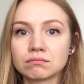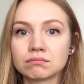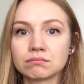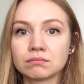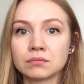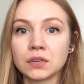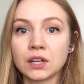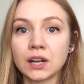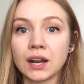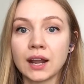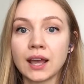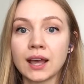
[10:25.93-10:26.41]

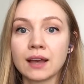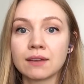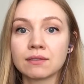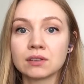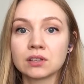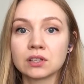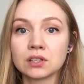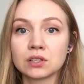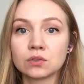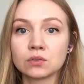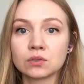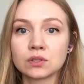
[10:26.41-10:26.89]
But I
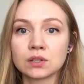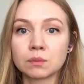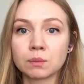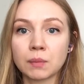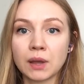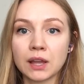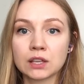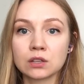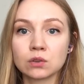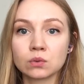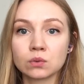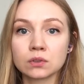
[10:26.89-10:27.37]
haven't used a
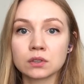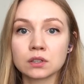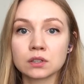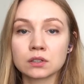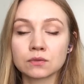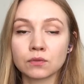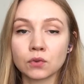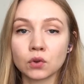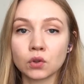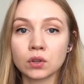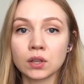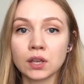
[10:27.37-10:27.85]
manual
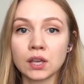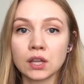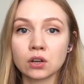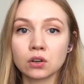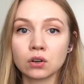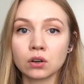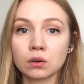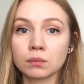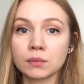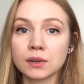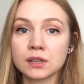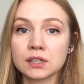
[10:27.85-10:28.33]
exfoliator
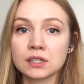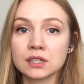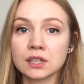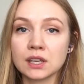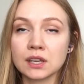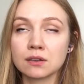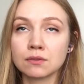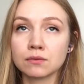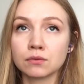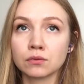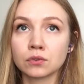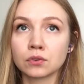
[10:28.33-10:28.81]
on my
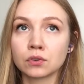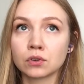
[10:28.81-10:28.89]
skin